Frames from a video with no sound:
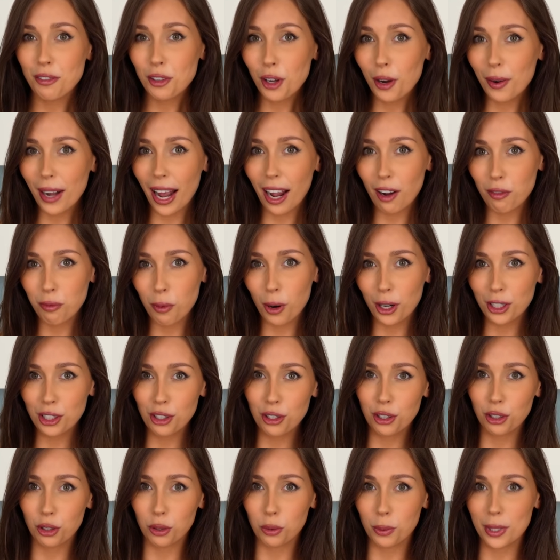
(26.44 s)
you don't have one, you
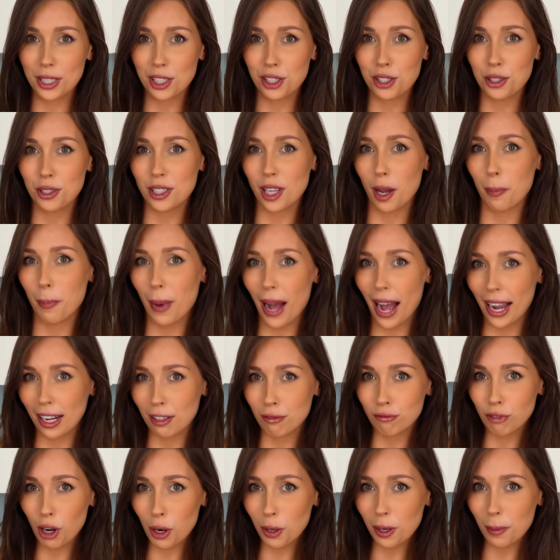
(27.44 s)
could always use a bag
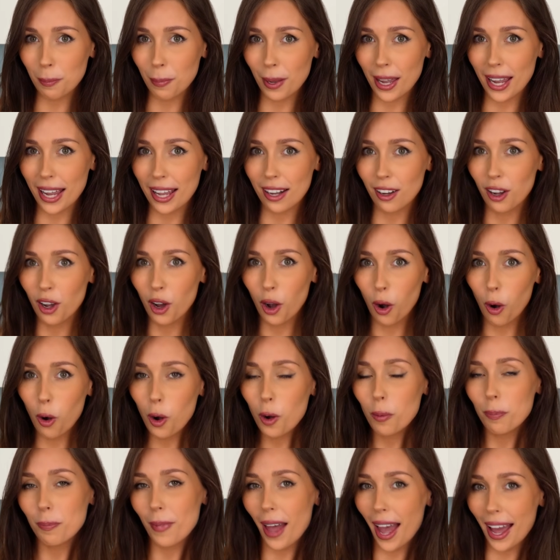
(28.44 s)
and rolling pin or
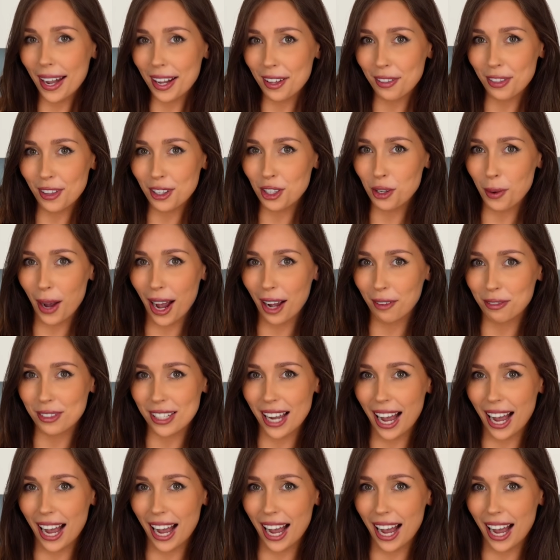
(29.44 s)
anything you have to